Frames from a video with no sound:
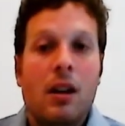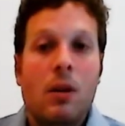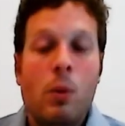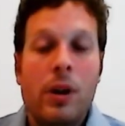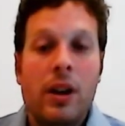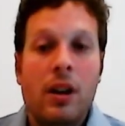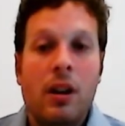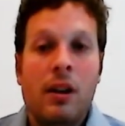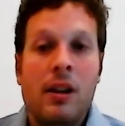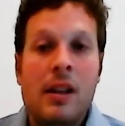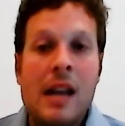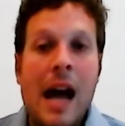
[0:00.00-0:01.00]
will
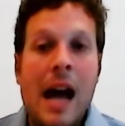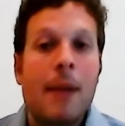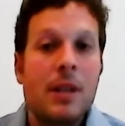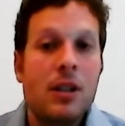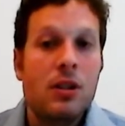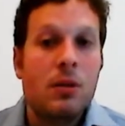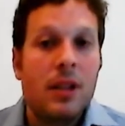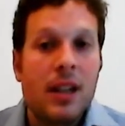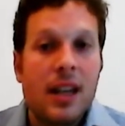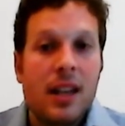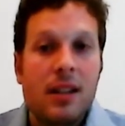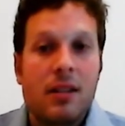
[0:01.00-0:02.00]
not be doing
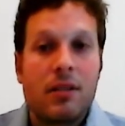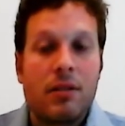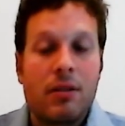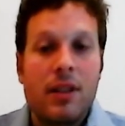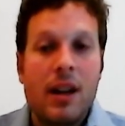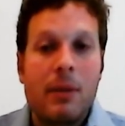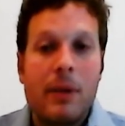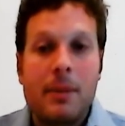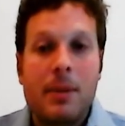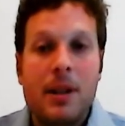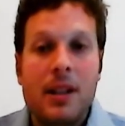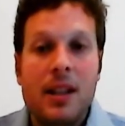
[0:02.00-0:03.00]
it through the
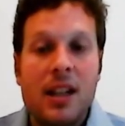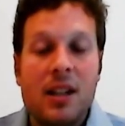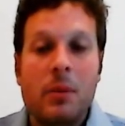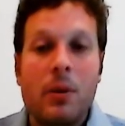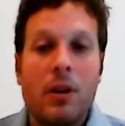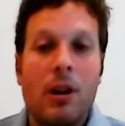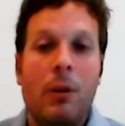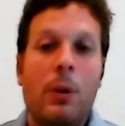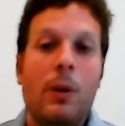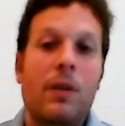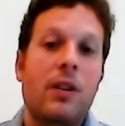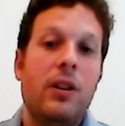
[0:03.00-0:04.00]
NYPD anymore. And we will
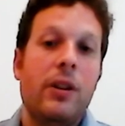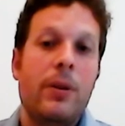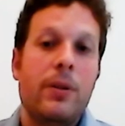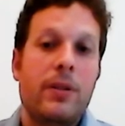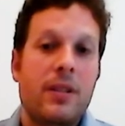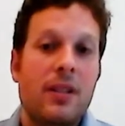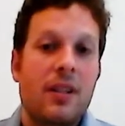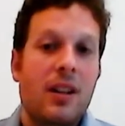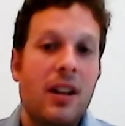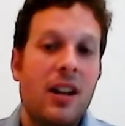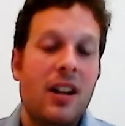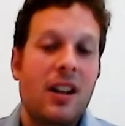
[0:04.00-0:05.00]

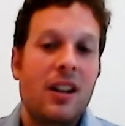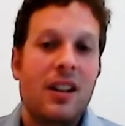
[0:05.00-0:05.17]
have